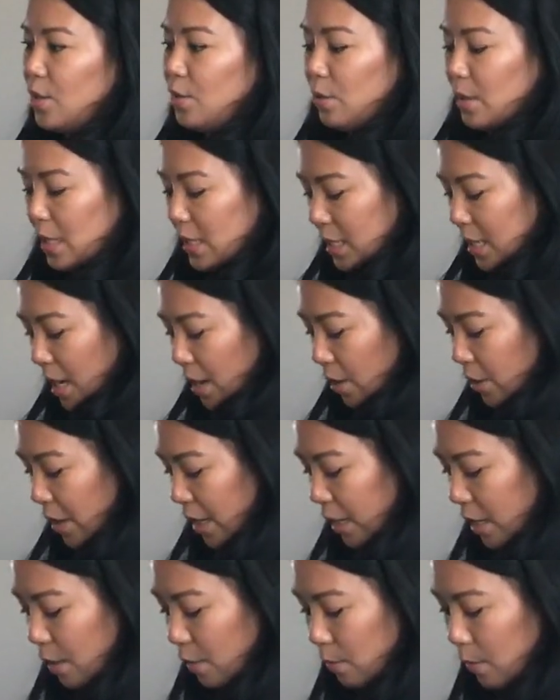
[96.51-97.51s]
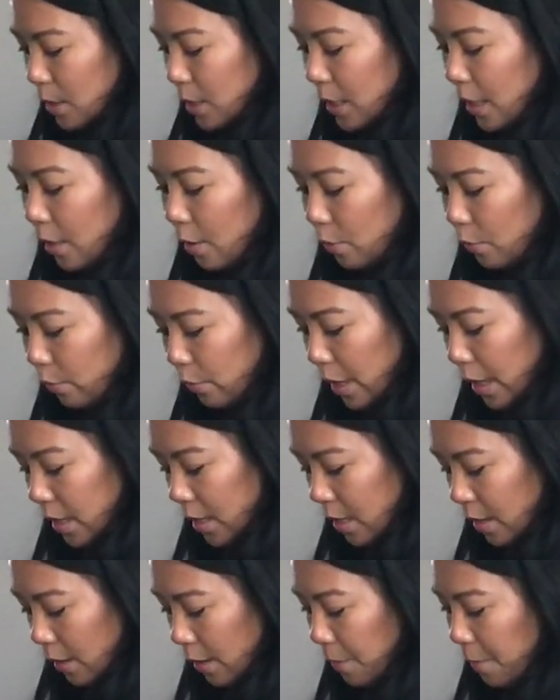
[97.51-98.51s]
You could tell that he was like
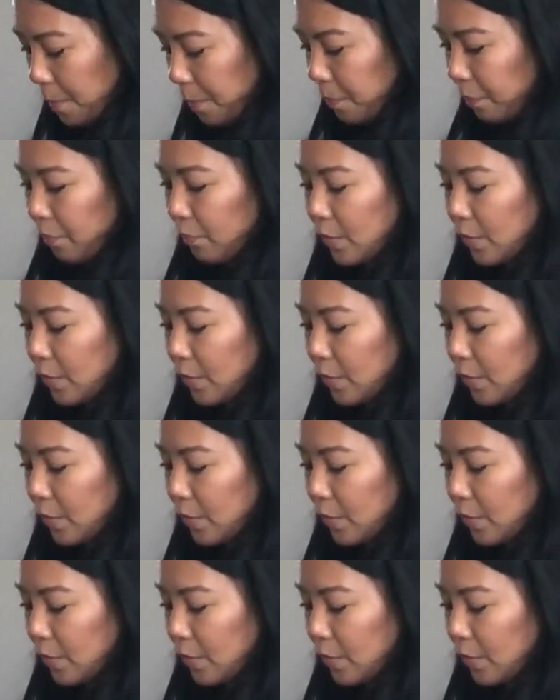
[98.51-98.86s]
right here.